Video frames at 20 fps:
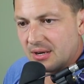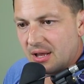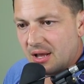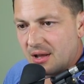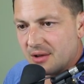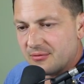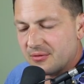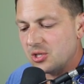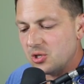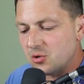
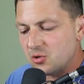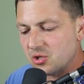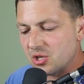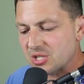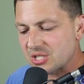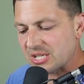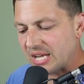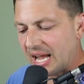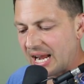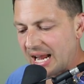enough. You
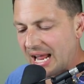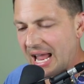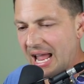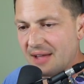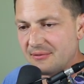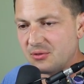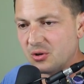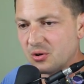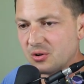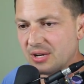just got to
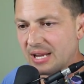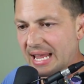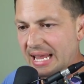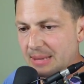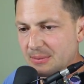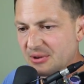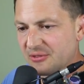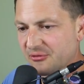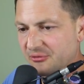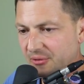have your
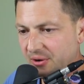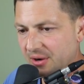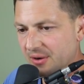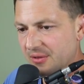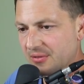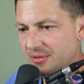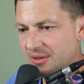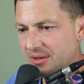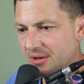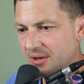name in front
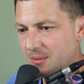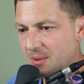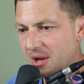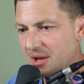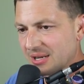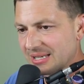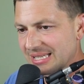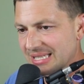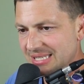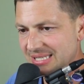of them
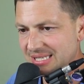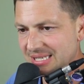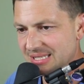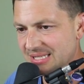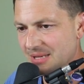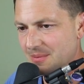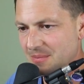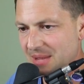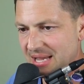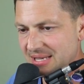on a
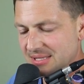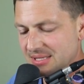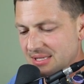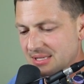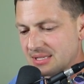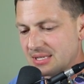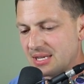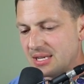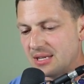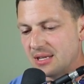consistent
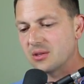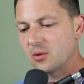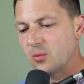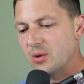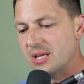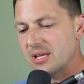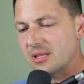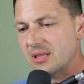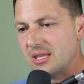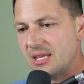basis. See, the
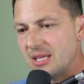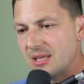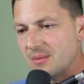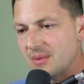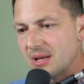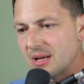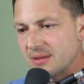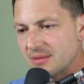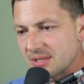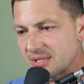weekly
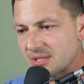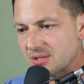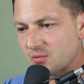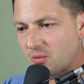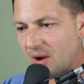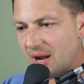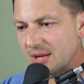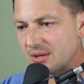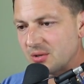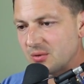email, and this is
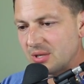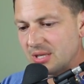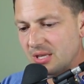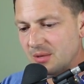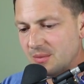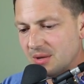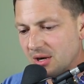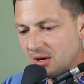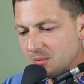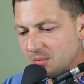why I do
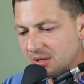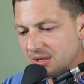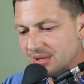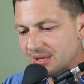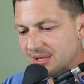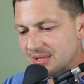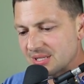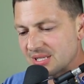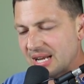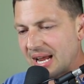email
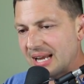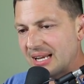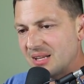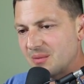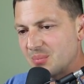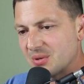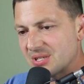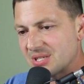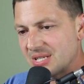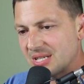because
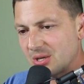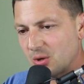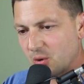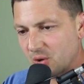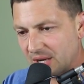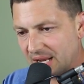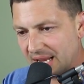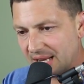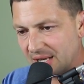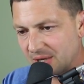90%
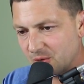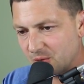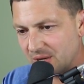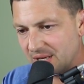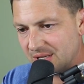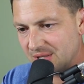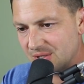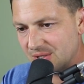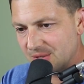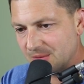organic
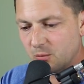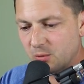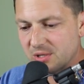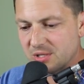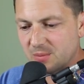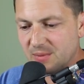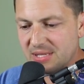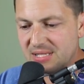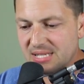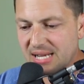reach,
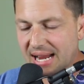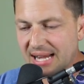which means